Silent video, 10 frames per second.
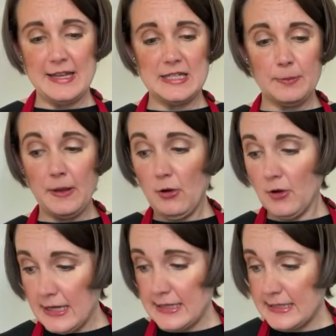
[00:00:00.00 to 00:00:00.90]
And to be
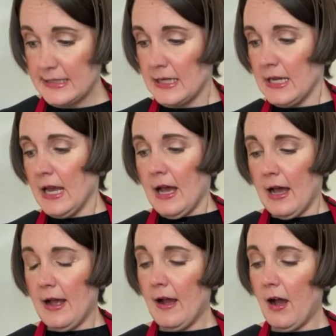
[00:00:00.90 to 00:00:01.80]
honest,
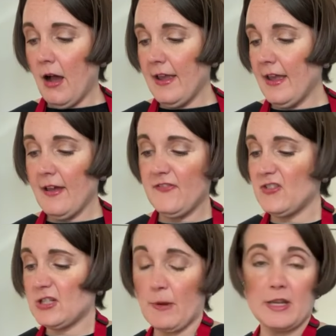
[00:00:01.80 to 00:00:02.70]
I
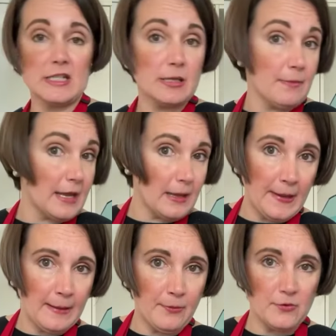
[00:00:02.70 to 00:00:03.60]
have spoken to many
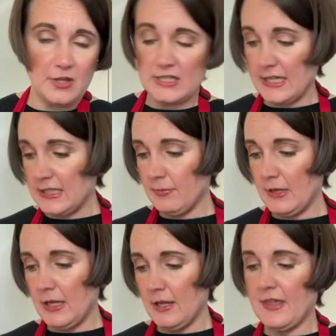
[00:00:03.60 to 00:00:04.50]
people that say to me